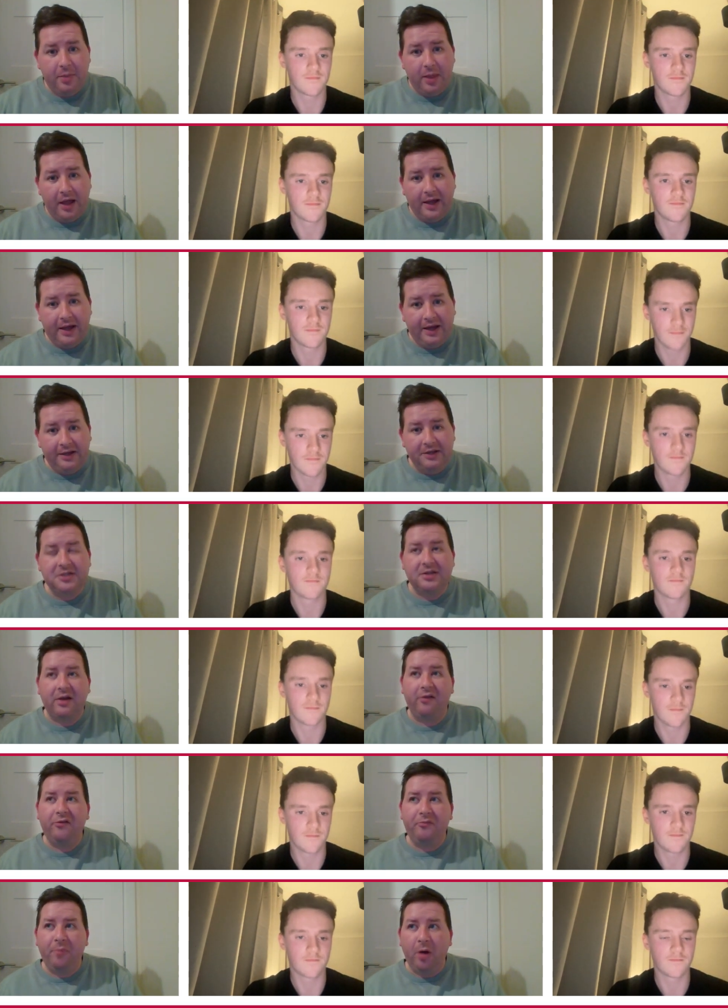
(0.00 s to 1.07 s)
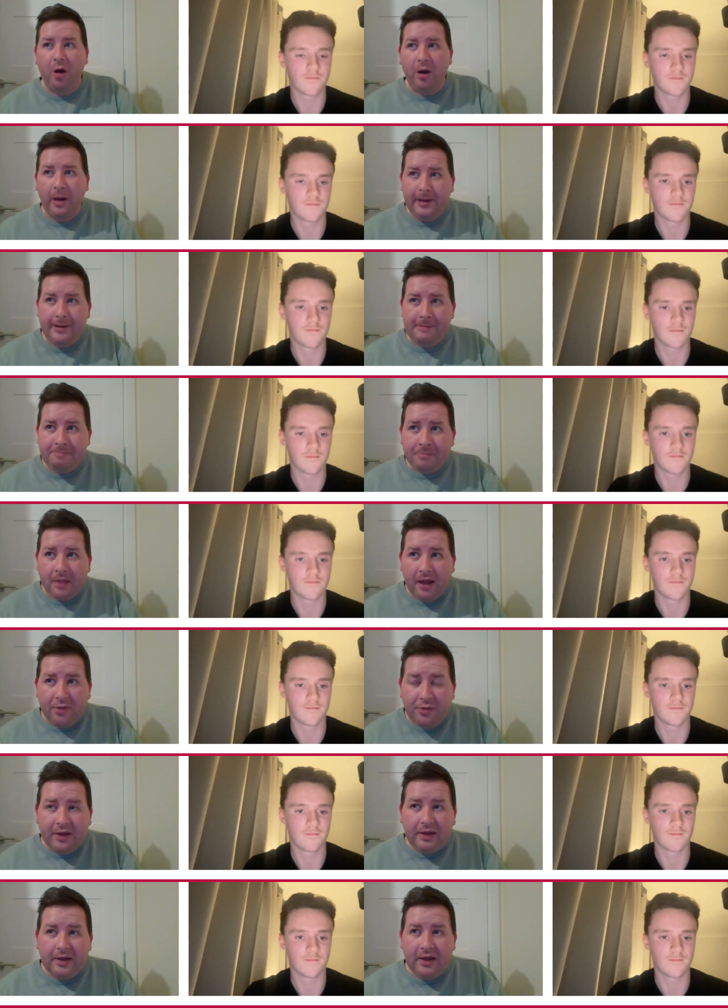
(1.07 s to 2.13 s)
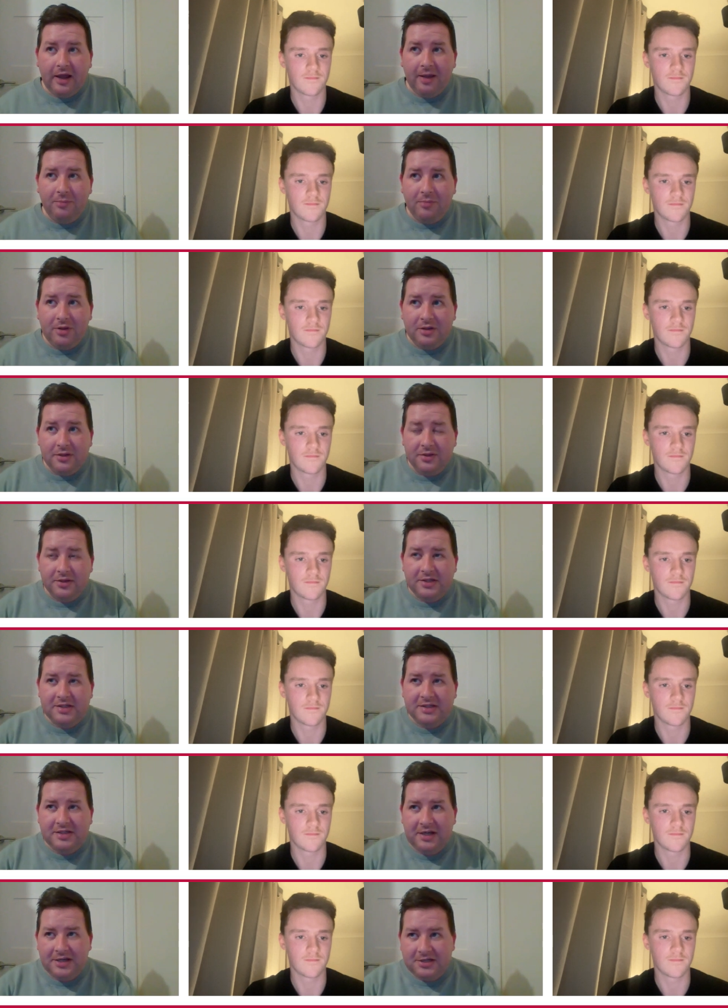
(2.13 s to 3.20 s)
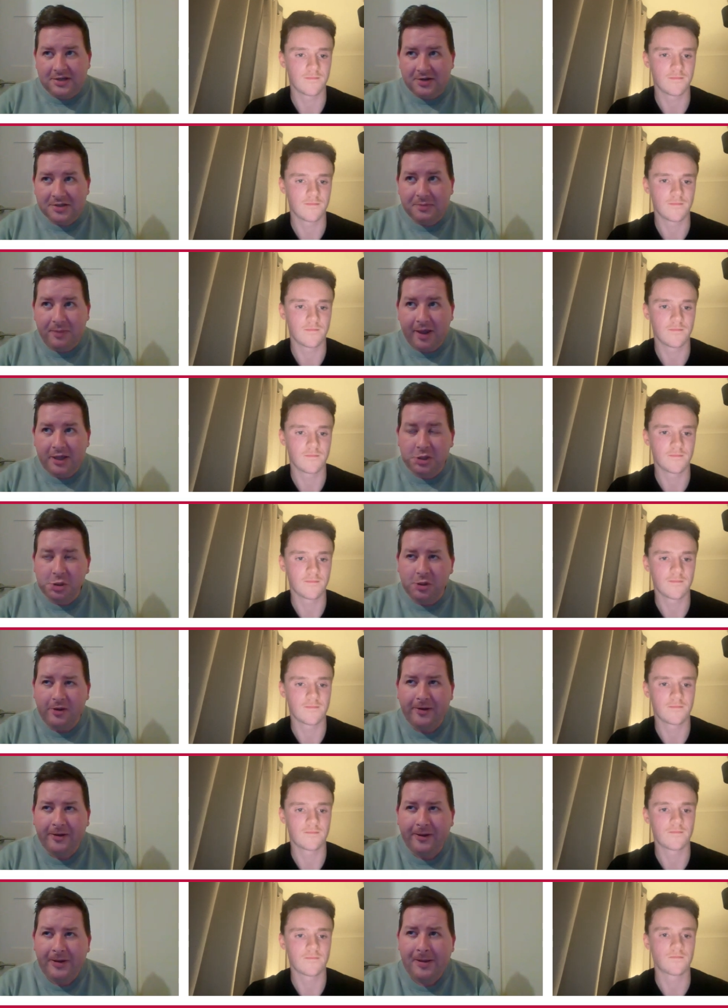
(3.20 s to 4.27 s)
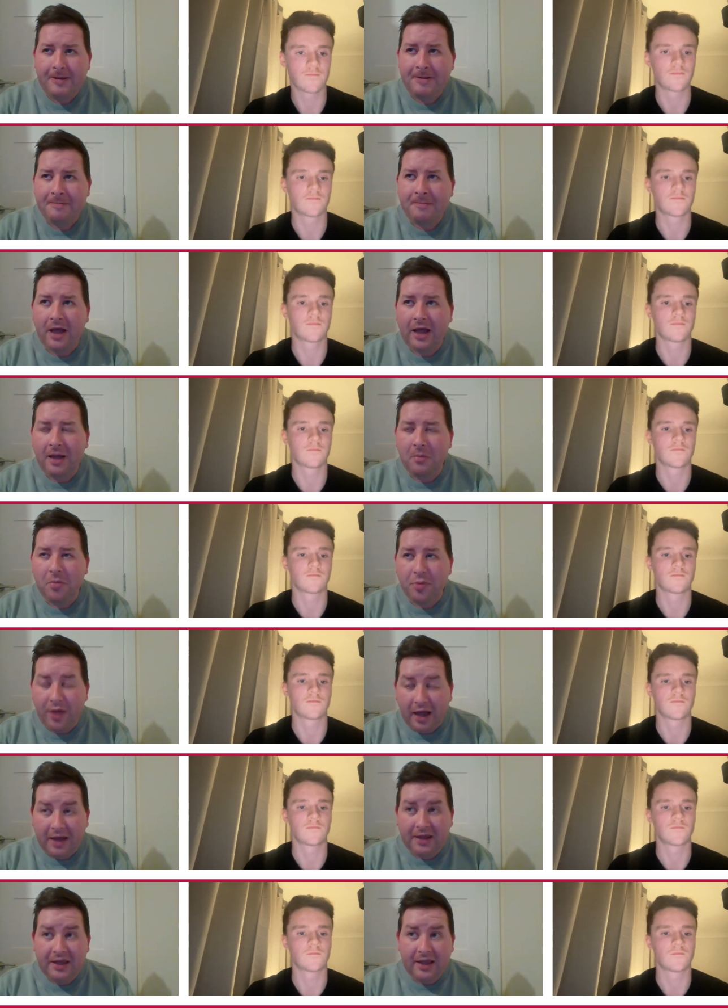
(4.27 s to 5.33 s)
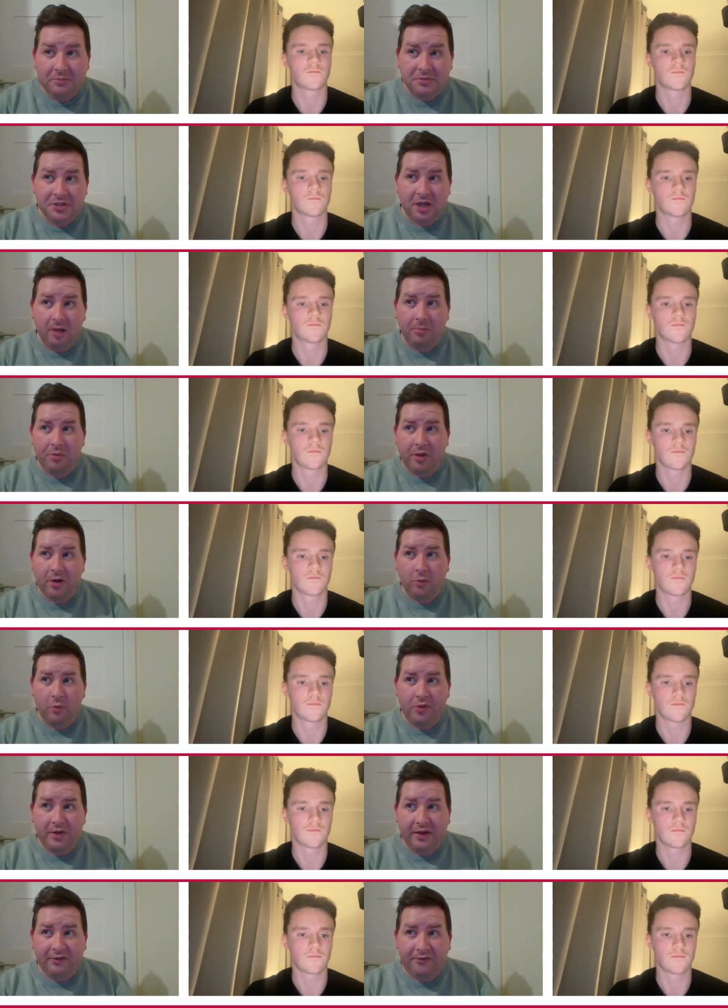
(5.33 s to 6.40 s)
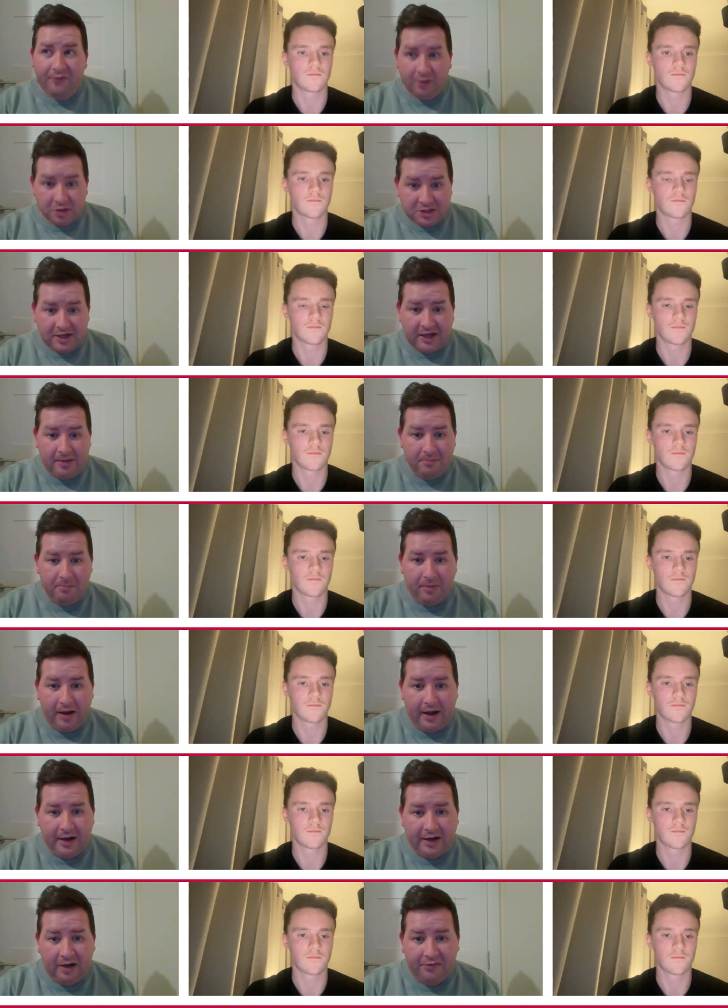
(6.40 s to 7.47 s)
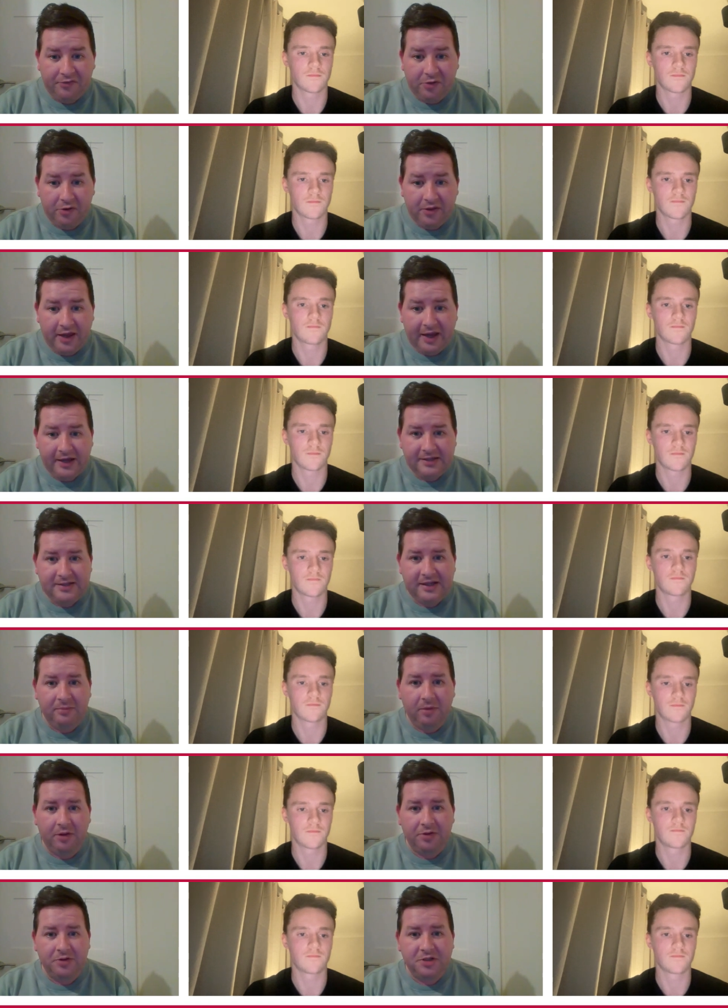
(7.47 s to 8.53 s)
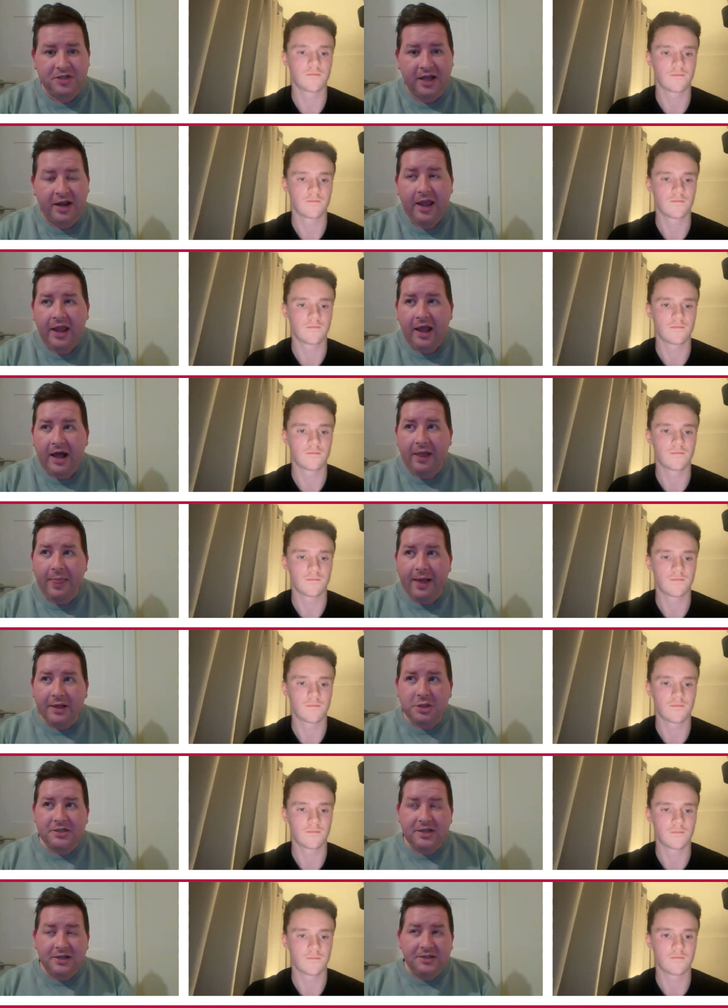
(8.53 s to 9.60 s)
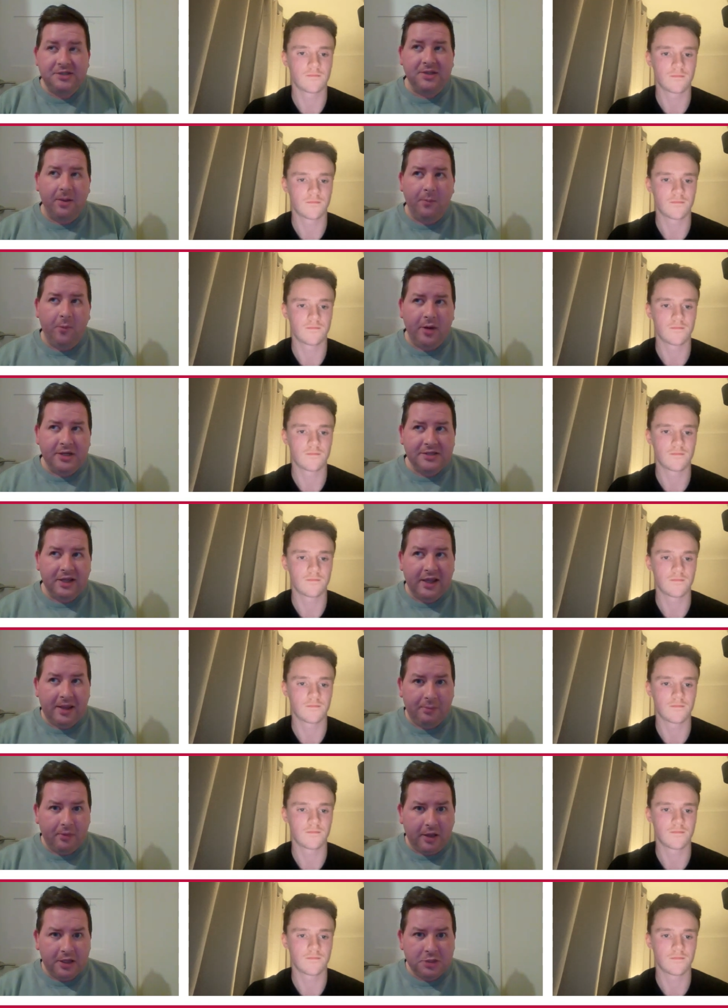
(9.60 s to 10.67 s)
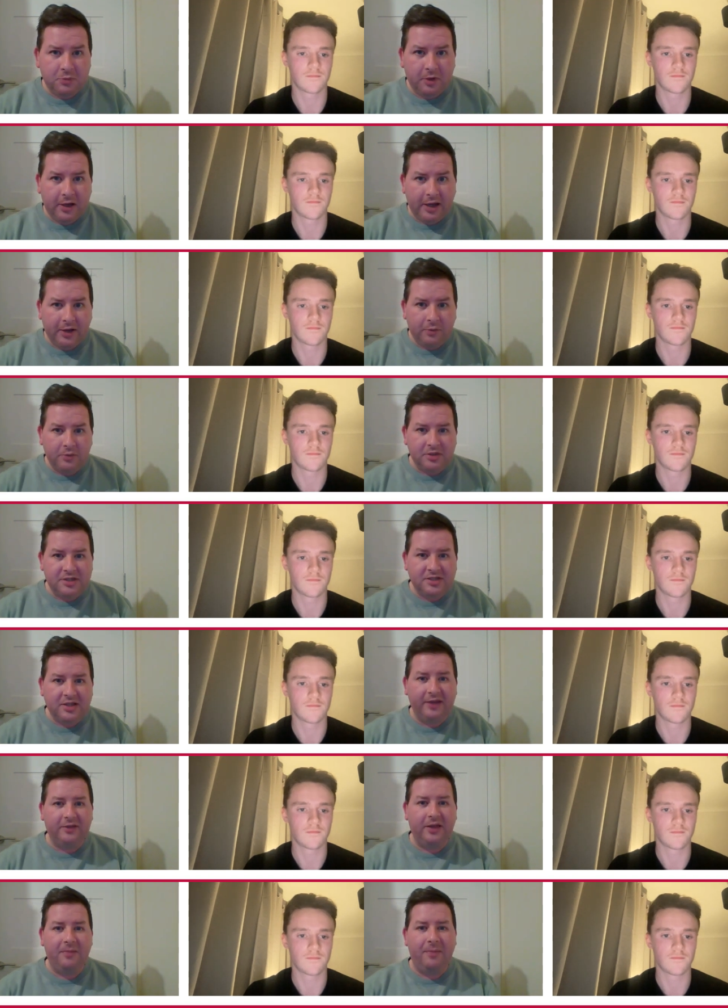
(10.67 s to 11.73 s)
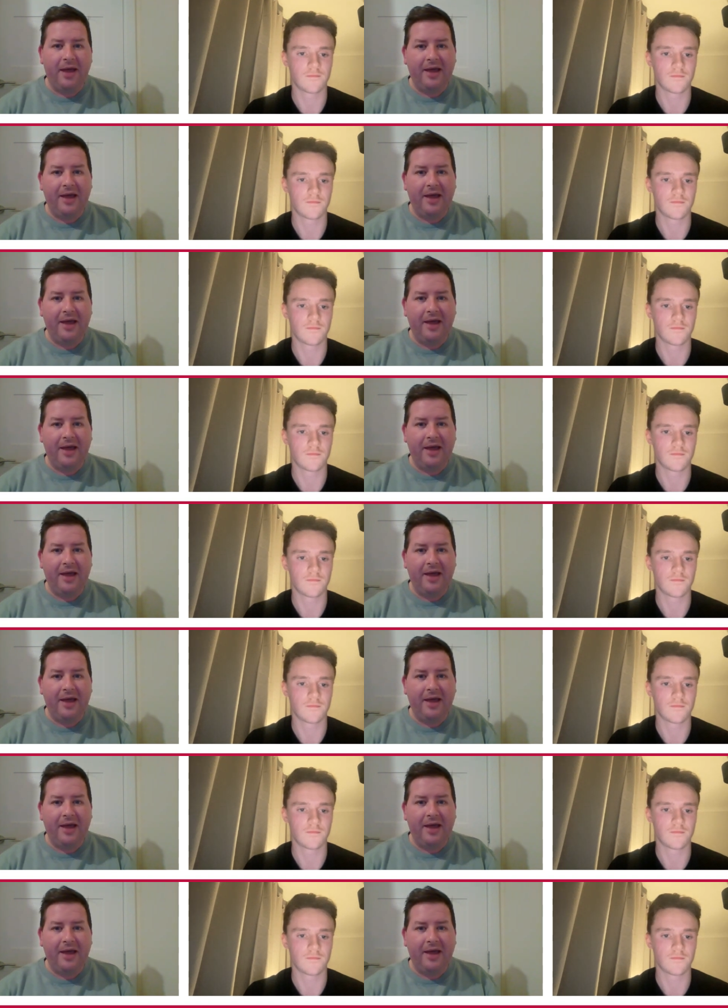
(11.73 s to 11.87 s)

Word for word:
Speaker 1: and that kind of stuff. But I think um, this season especially, um, that game is up there with the first game back after the 18 months. And I'd actually say in some ways the game last weekend was slightly